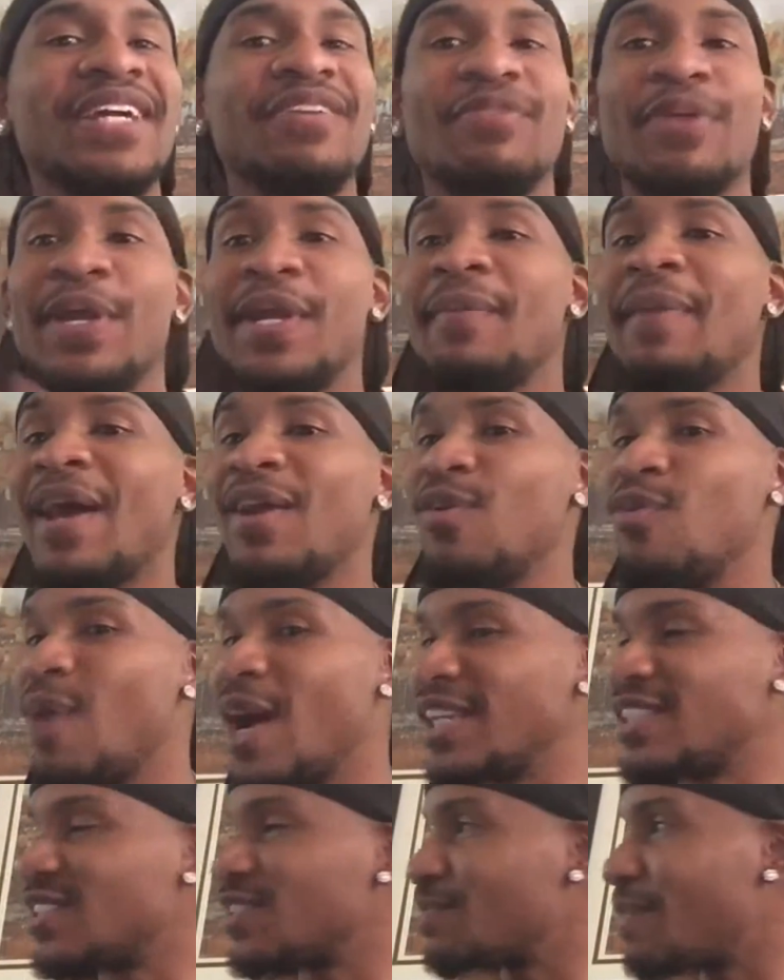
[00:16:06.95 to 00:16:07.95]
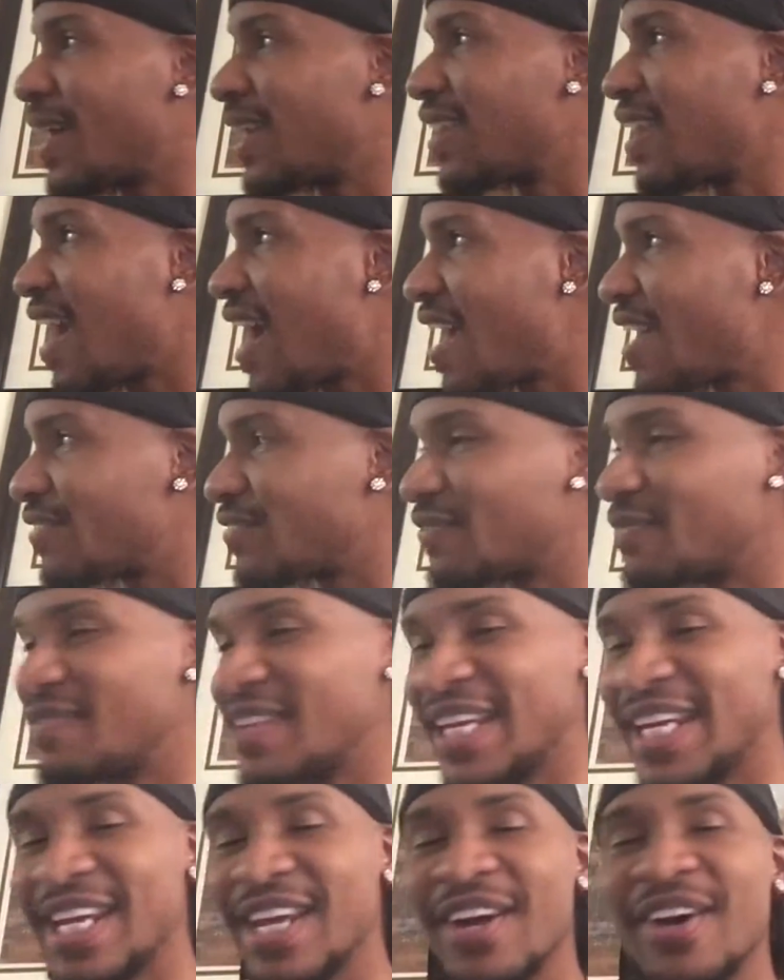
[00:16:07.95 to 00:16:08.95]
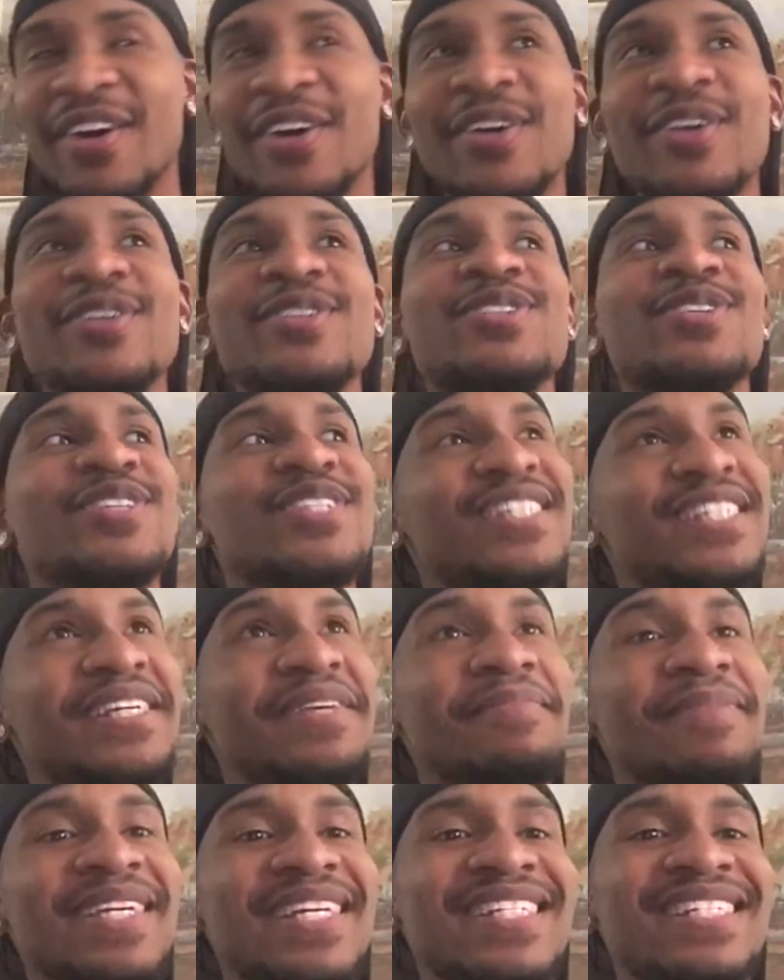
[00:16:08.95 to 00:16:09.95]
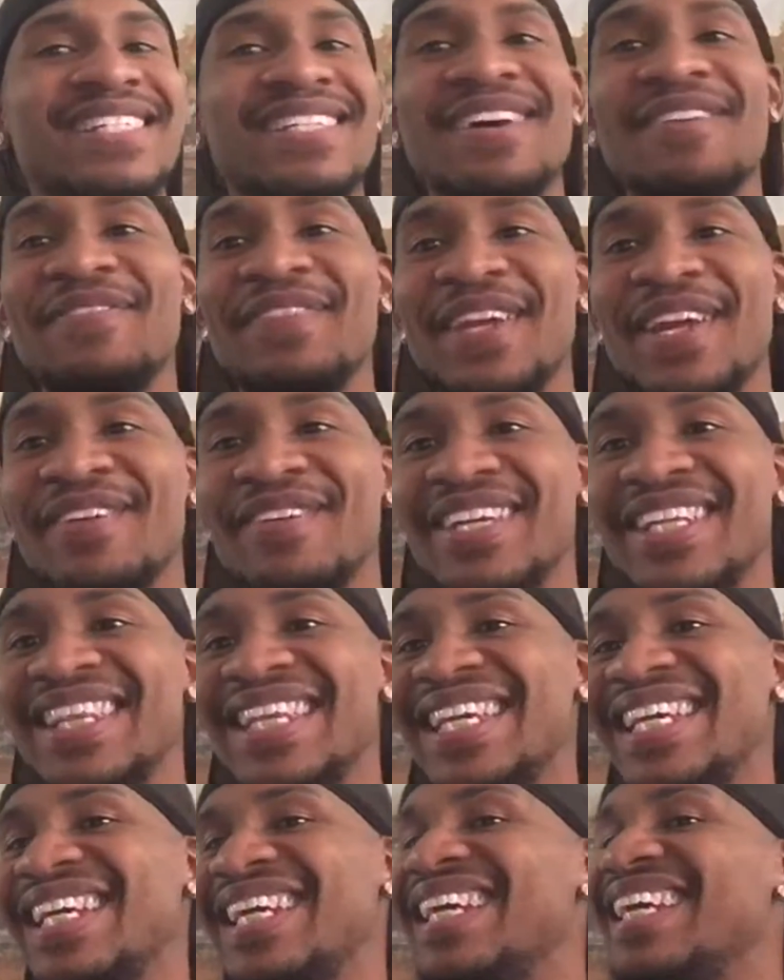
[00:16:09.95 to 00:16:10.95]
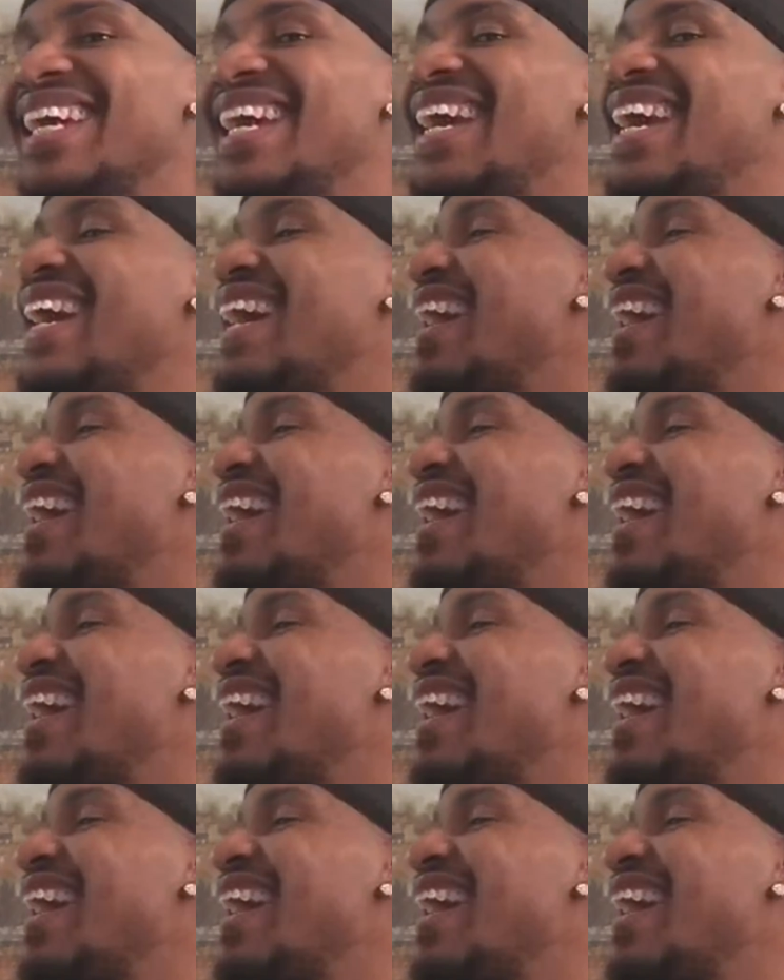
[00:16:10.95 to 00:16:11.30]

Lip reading: for anybody who watches my live videos or see me and stuff and everything,